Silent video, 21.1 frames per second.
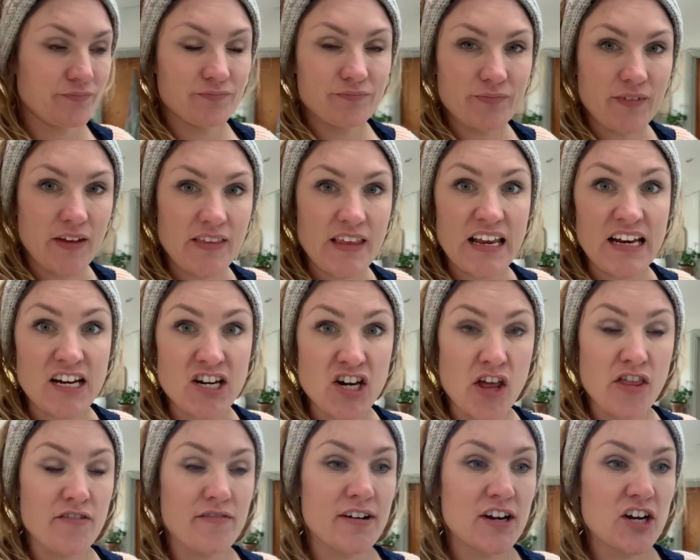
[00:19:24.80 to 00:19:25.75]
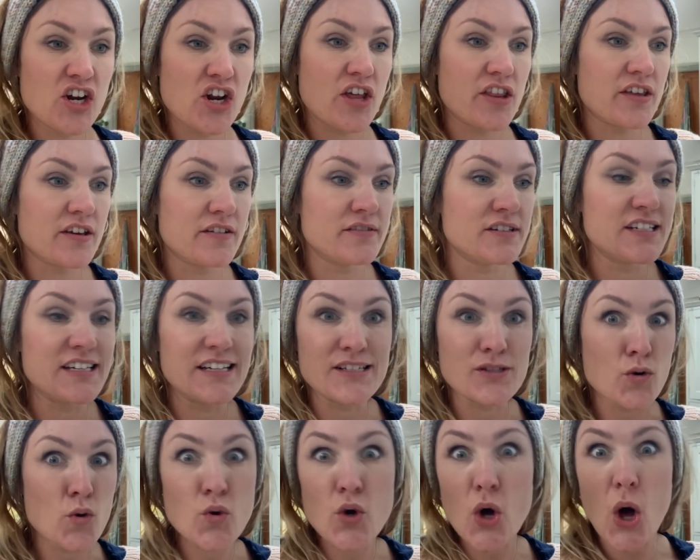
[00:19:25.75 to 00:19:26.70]
And then another and another until it's
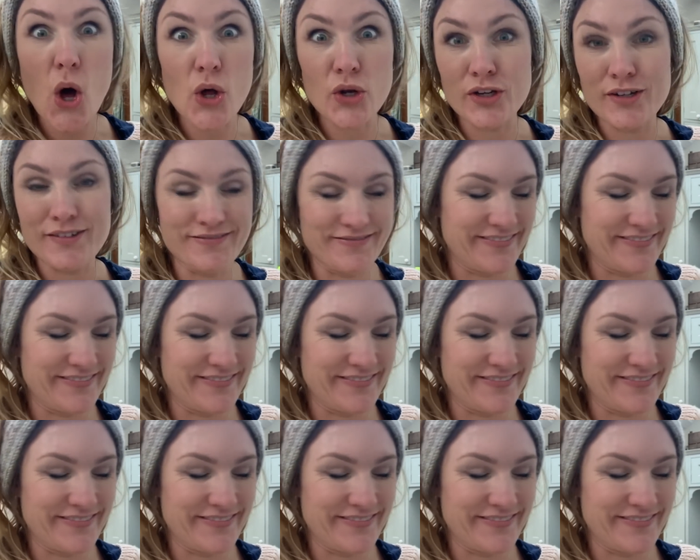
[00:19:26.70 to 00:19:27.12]
all gone.